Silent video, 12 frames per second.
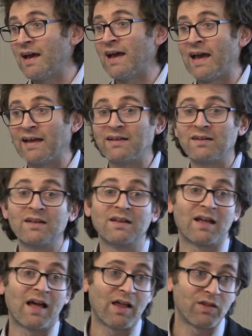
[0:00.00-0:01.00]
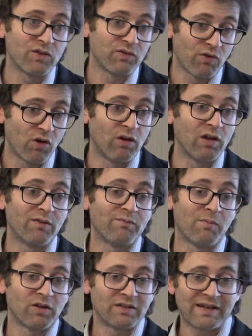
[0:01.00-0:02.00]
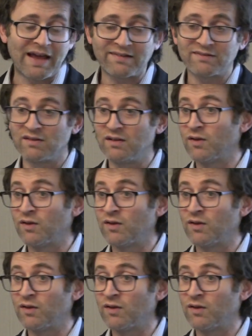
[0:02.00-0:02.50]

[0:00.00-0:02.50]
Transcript: and the role of multinationals,